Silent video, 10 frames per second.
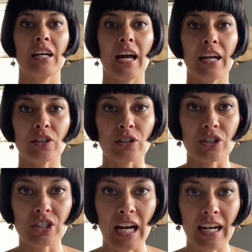And your
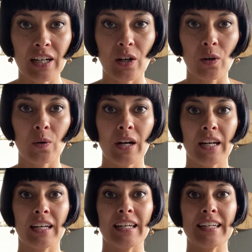shadow
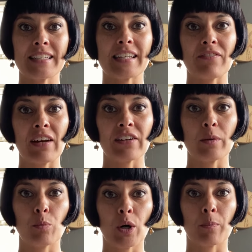is a very
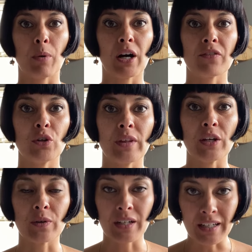important part of you that
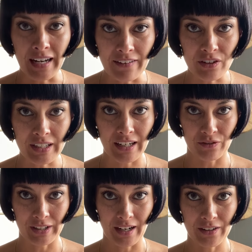you can never get
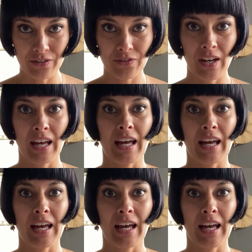rid of.